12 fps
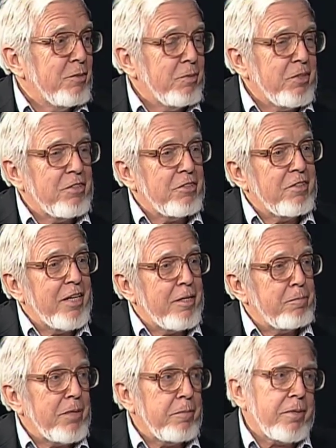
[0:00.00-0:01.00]
which is not
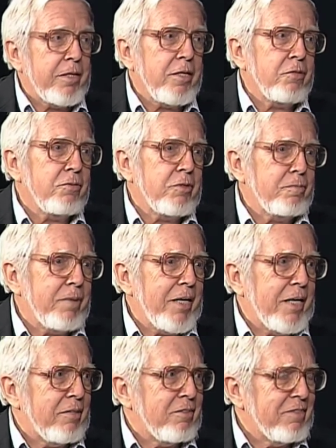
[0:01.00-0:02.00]
a public health
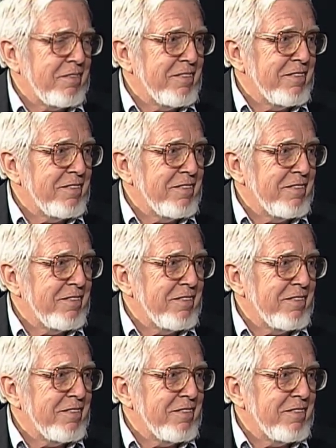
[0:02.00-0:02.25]
response.